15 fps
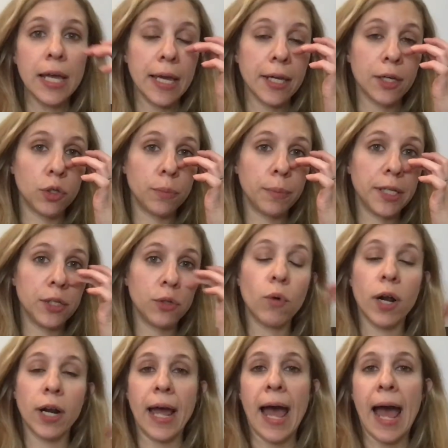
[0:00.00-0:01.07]
It could be you
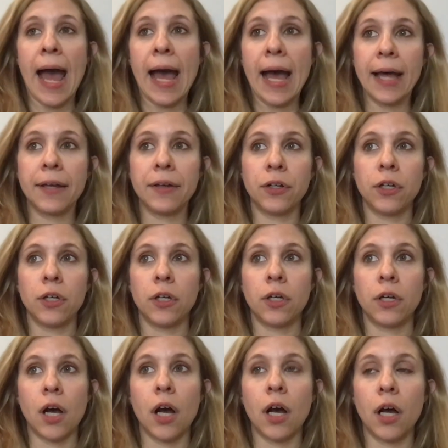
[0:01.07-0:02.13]
want to add,
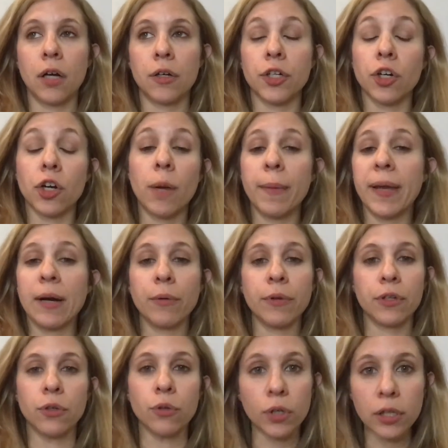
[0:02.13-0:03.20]
you're coming out with a
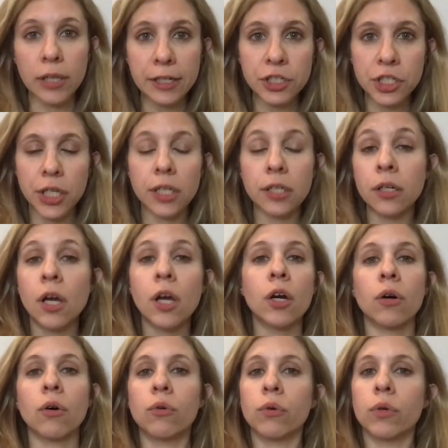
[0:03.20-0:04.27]
new collection,
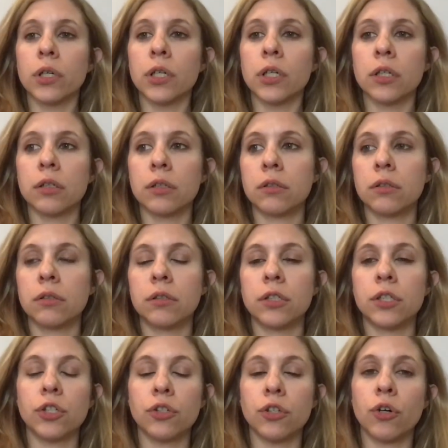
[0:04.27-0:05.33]
or
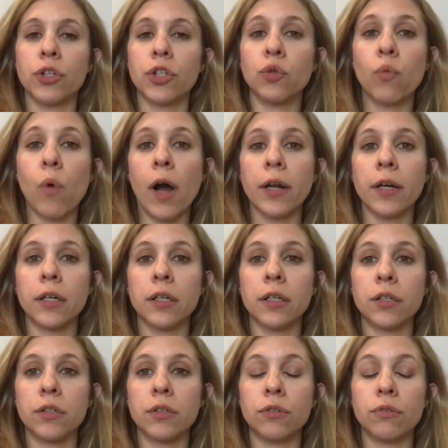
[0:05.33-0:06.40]
you want
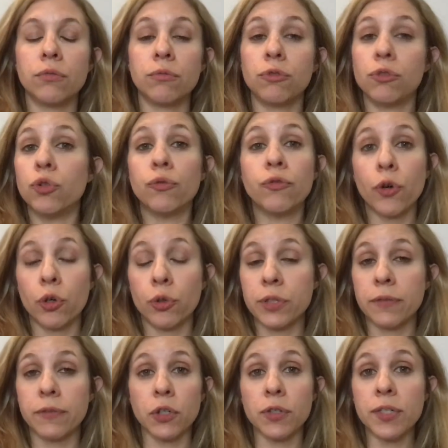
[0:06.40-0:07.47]
new photos
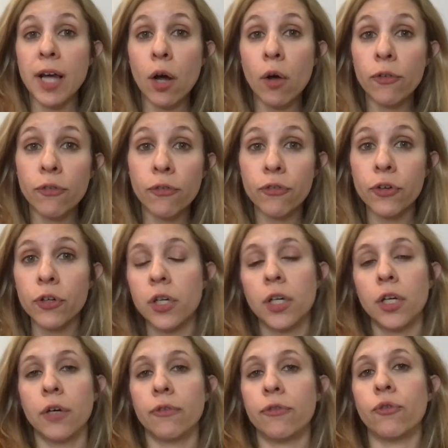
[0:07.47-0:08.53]
of yourself
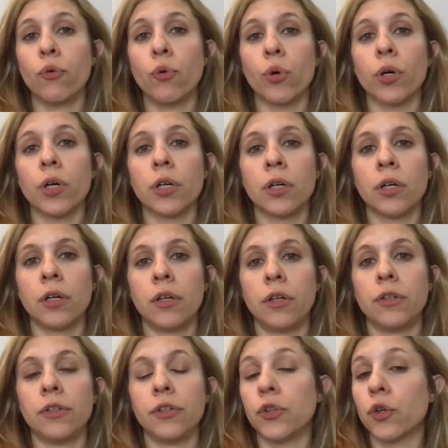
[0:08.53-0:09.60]
for
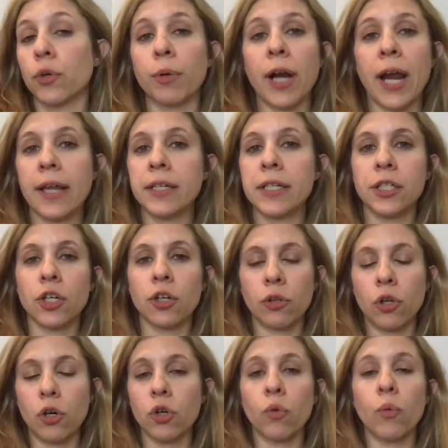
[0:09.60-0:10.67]
your brand and your
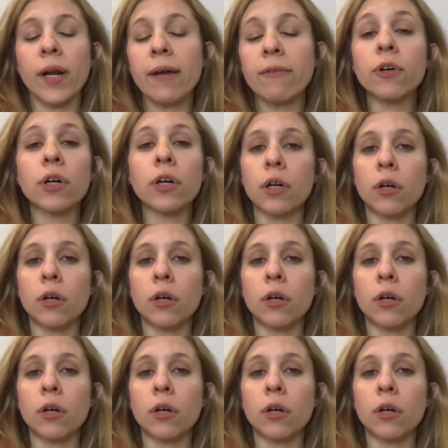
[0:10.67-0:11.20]
look, whatever